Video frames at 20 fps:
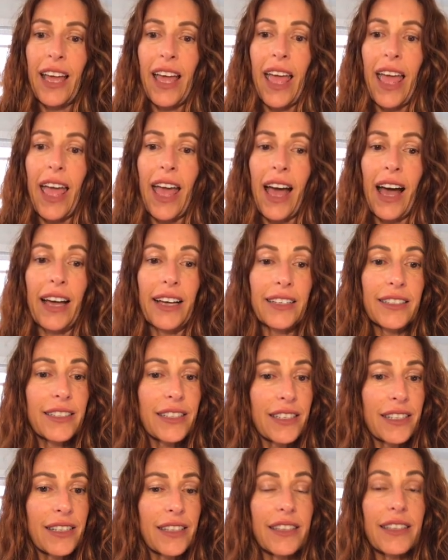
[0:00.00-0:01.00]

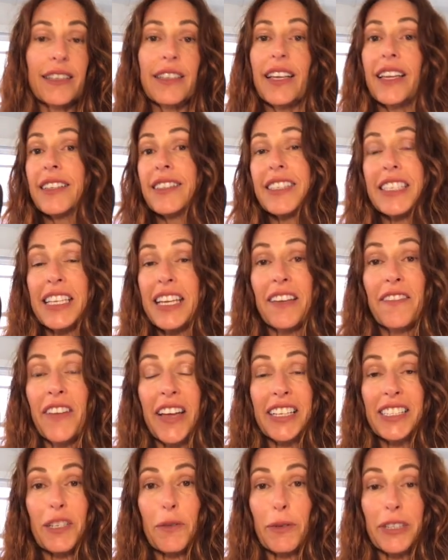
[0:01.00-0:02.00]
And it's the
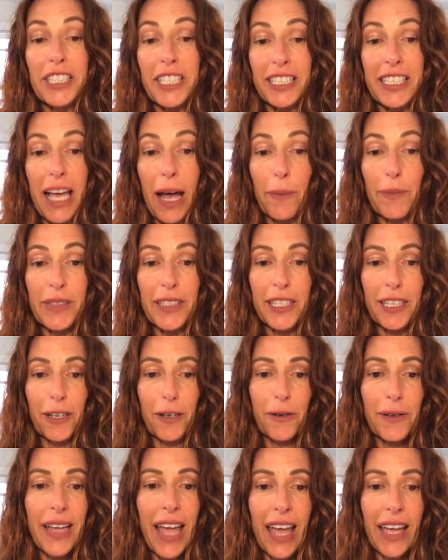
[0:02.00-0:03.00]
event we just happened to
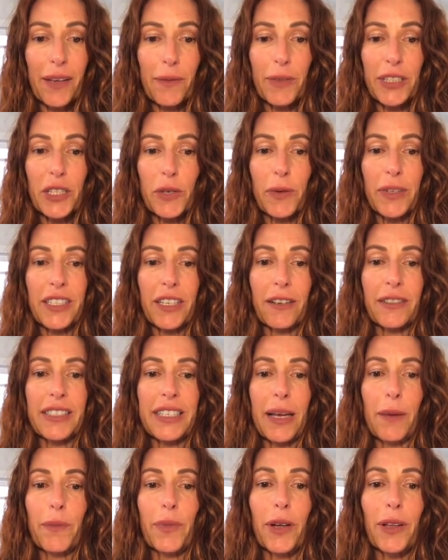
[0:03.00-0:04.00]
create, which was our
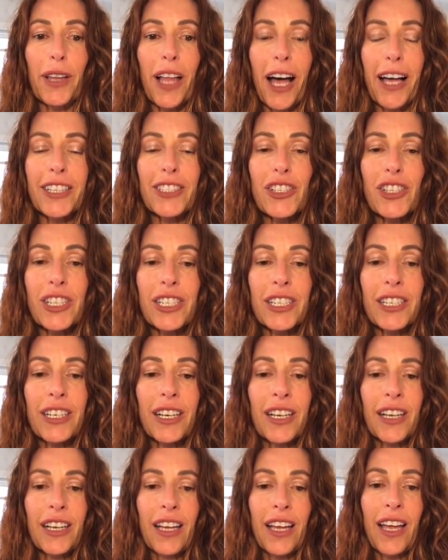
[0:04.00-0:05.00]
sample launch,
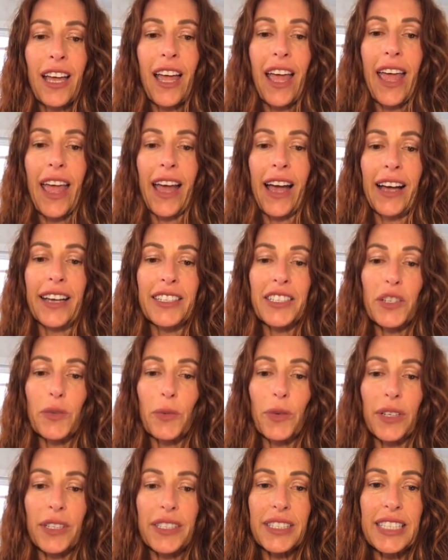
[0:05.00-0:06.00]
and
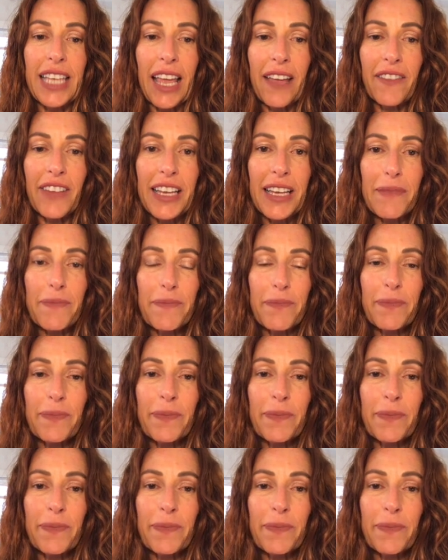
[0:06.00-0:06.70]
we'll save it.